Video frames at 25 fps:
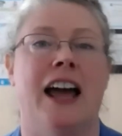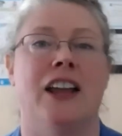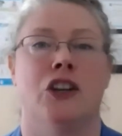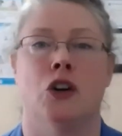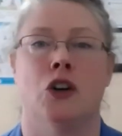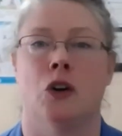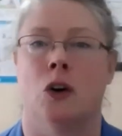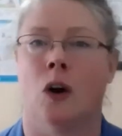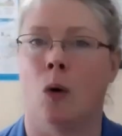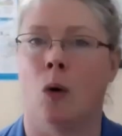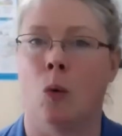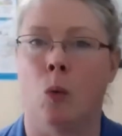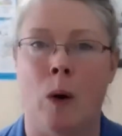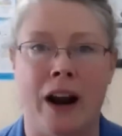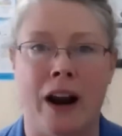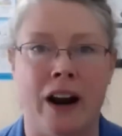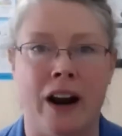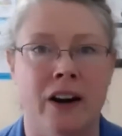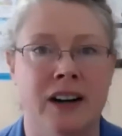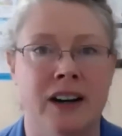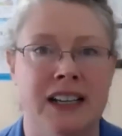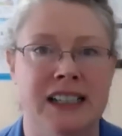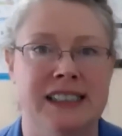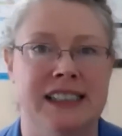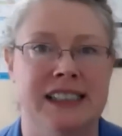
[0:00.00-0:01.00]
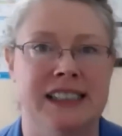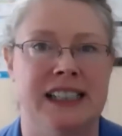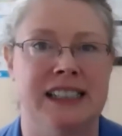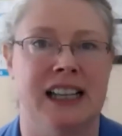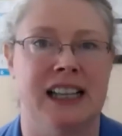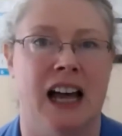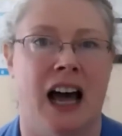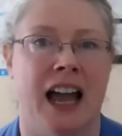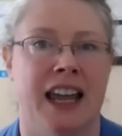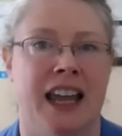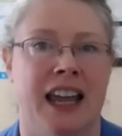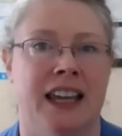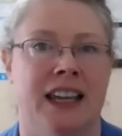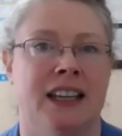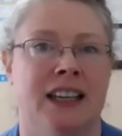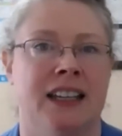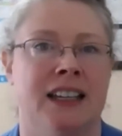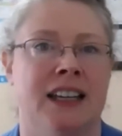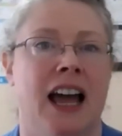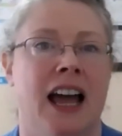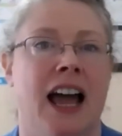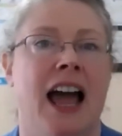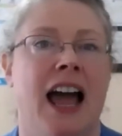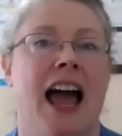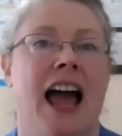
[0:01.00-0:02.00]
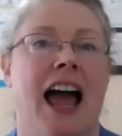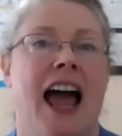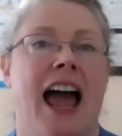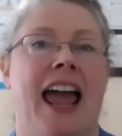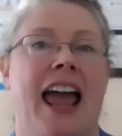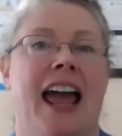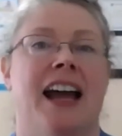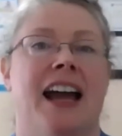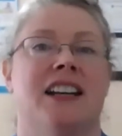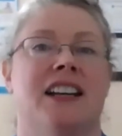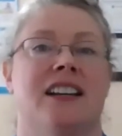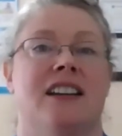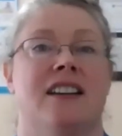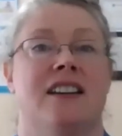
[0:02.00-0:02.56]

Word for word: your awareness is heightened, and